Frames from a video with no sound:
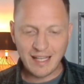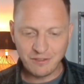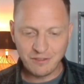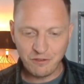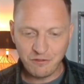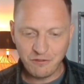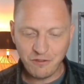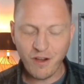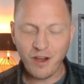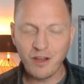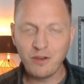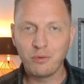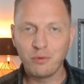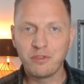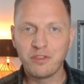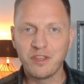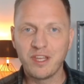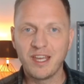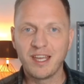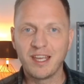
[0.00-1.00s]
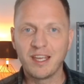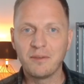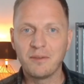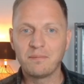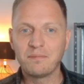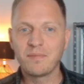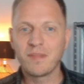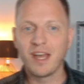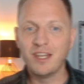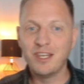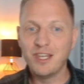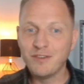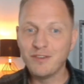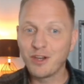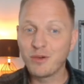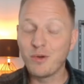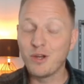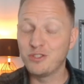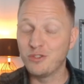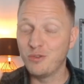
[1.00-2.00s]
As a final thing,
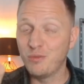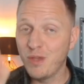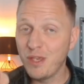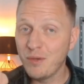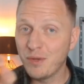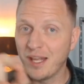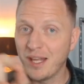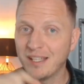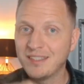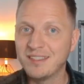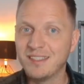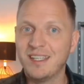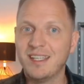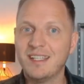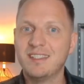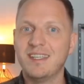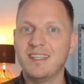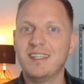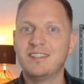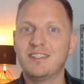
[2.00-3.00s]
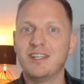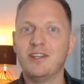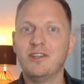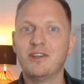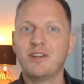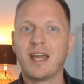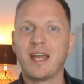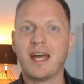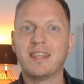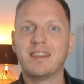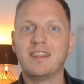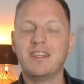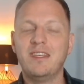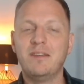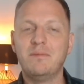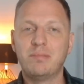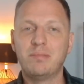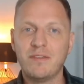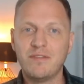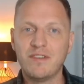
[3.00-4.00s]
another question we would add to this is to look at
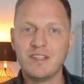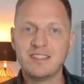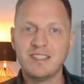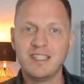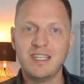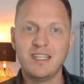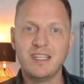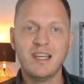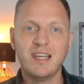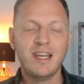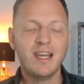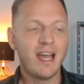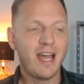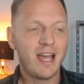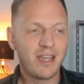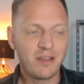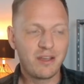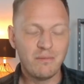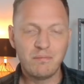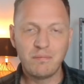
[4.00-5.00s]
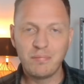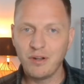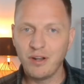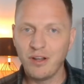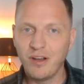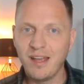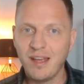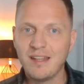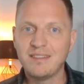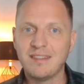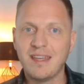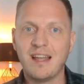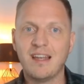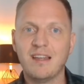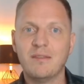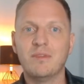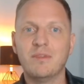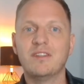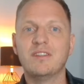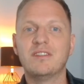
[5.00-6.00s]
the privacy and compliance
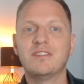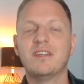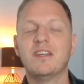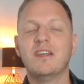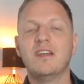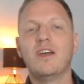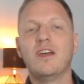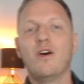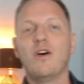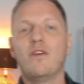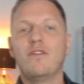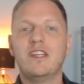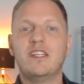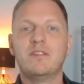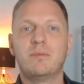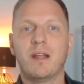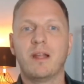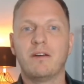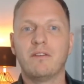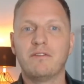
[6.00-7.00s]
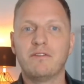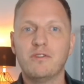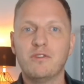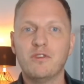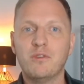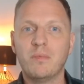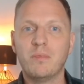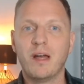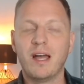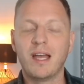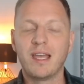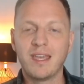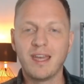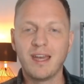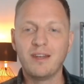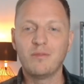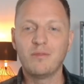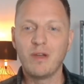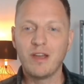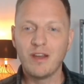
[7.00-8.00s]
elements of each platform.
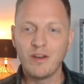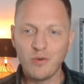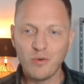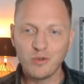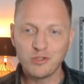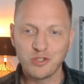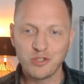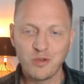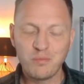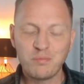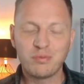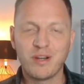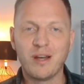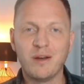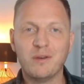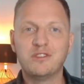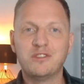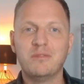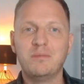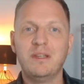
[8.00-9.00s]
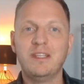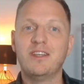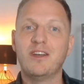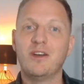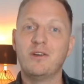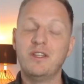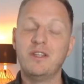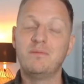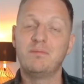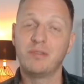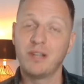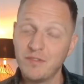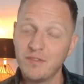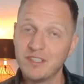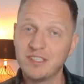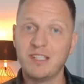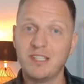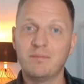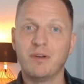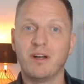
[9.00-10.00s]
Again, we're also proud to be the only
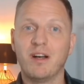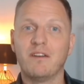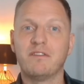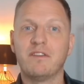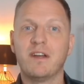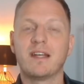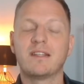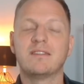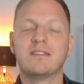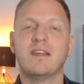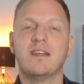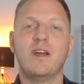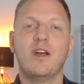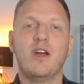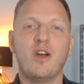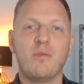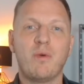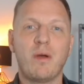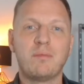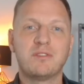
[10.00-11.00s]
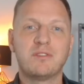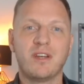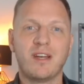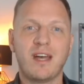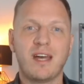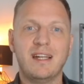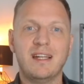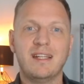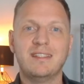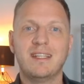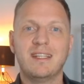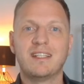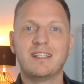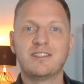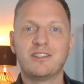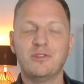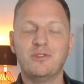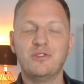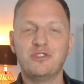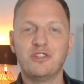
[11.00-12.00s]
privacy perfect website
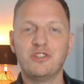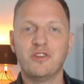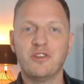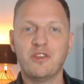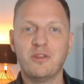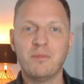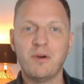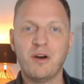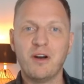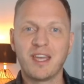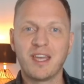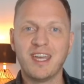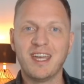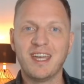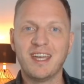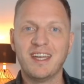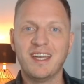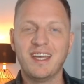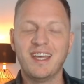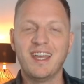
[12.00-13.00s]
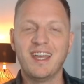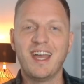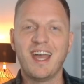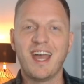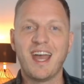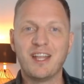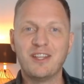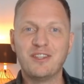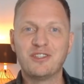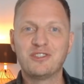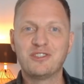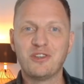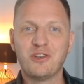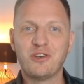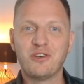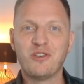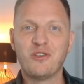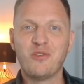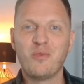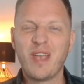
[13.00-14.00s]
analytics solution on the market, and
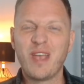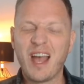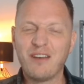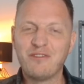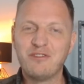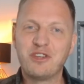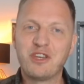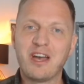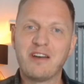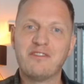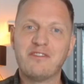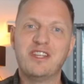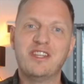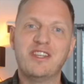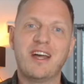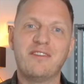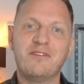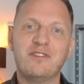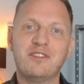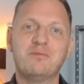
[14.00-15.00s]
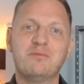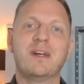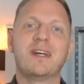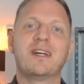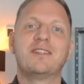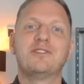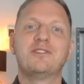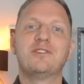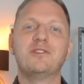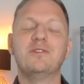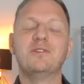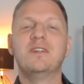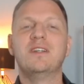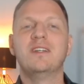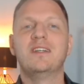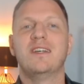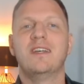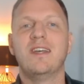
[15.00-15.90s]
so we have you covered in that respect too.